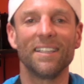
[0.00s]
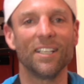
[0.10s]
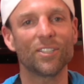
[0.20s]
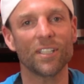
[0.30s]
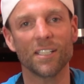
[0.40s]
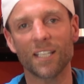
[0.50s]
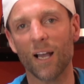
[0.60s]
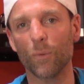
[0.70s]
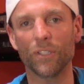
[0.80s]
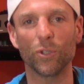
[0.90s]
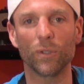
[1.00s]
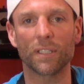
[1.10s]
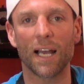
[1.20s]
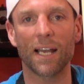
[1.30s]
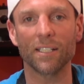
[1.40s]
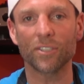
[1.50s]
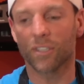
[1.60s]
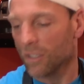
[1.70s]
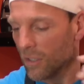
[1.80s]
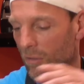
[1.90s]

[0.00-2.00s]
This is how we do it, guys.